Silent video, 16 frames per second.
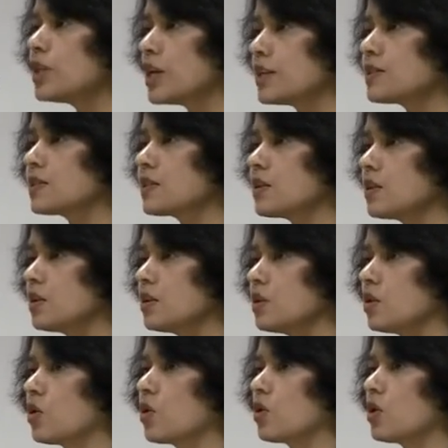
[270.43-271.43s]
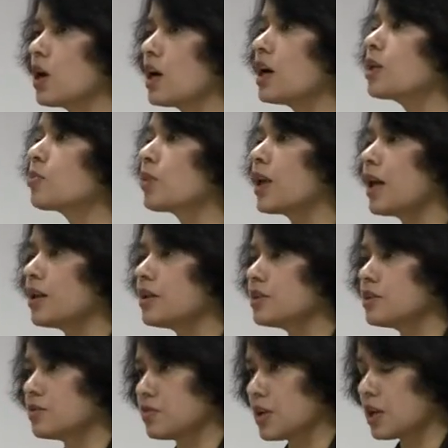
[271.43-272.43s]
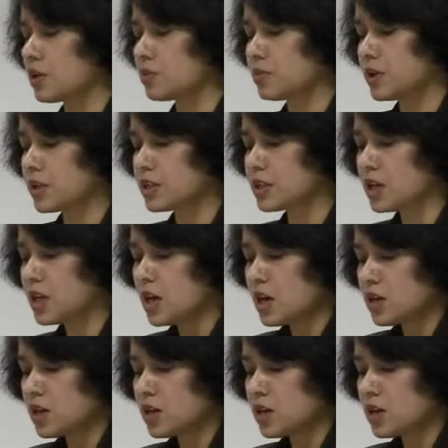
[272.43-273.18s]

density or unplanned development.